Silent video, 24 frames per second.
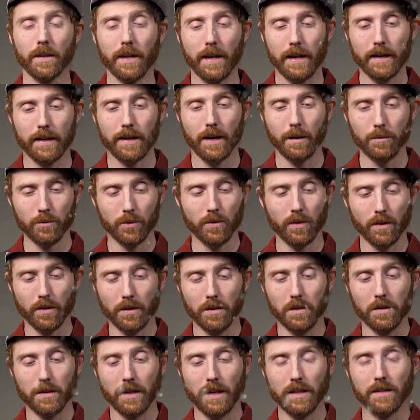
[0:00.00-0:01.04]
It comes with a
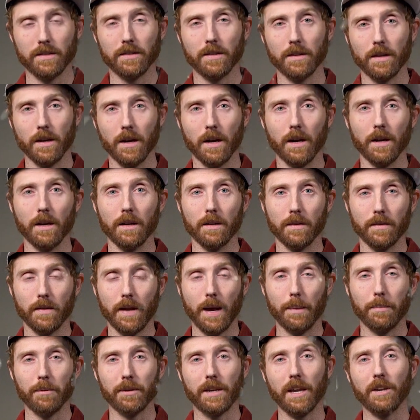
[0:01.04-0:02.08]
little nice
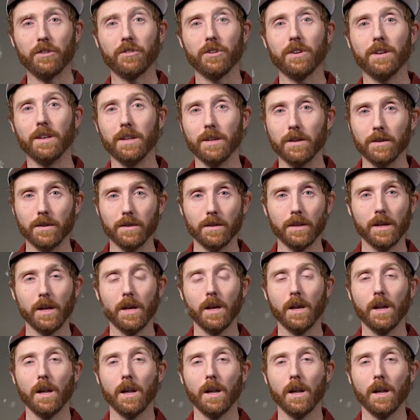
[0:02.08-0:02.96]
application needle